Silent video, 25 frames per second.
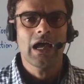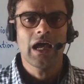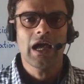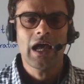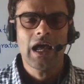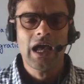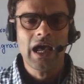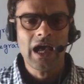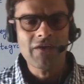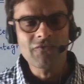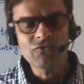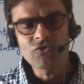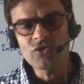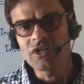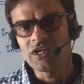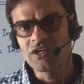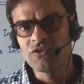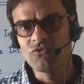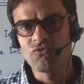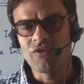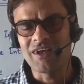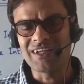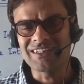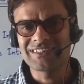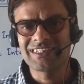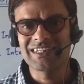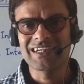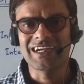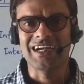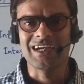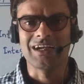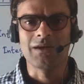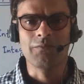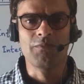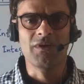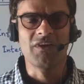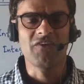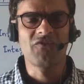have you
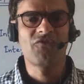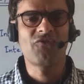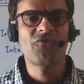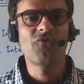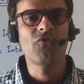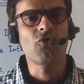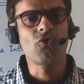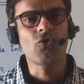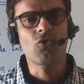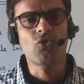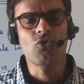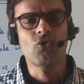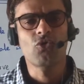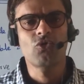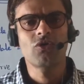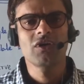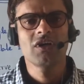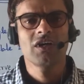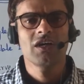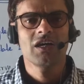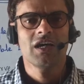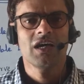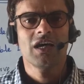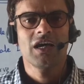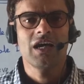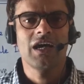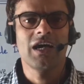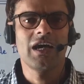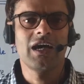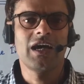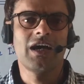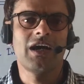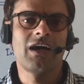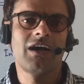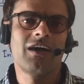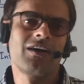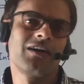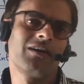investigated before
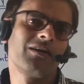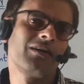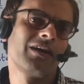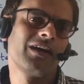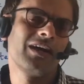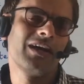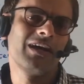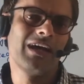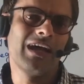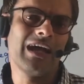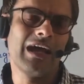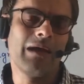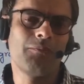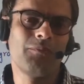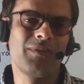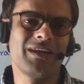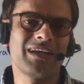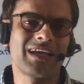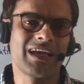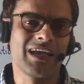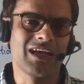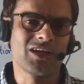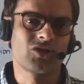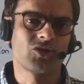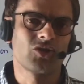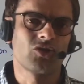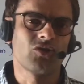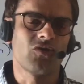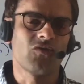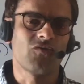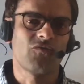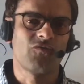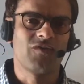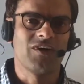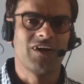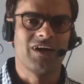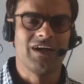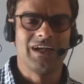application
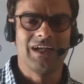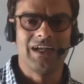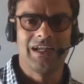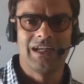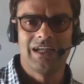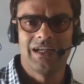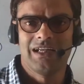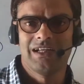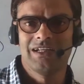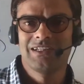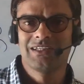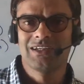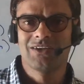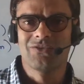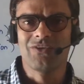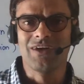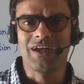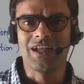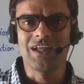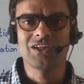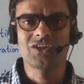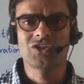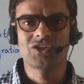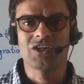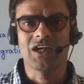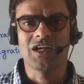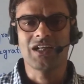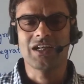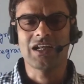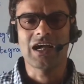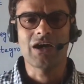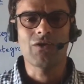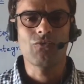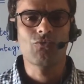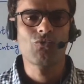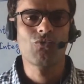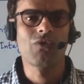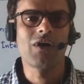of integration?
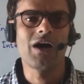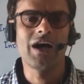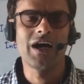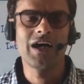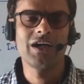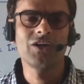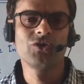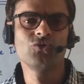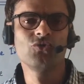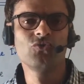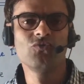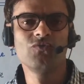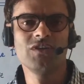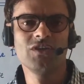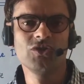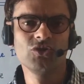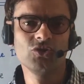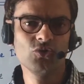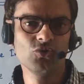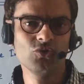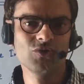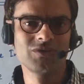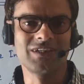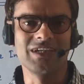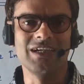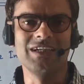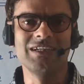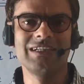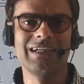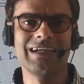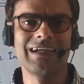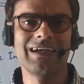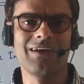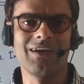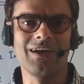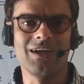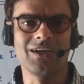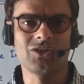Why do we use
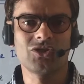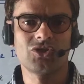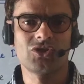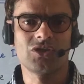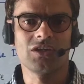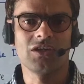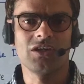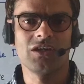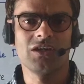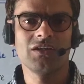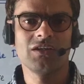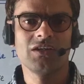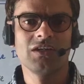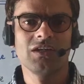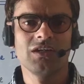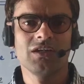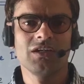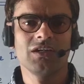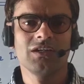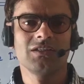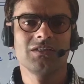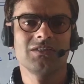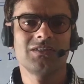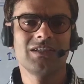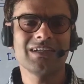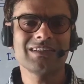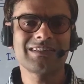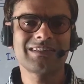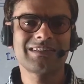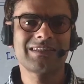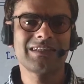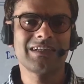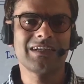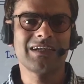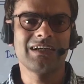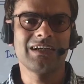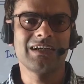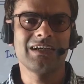integration? Just
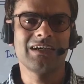we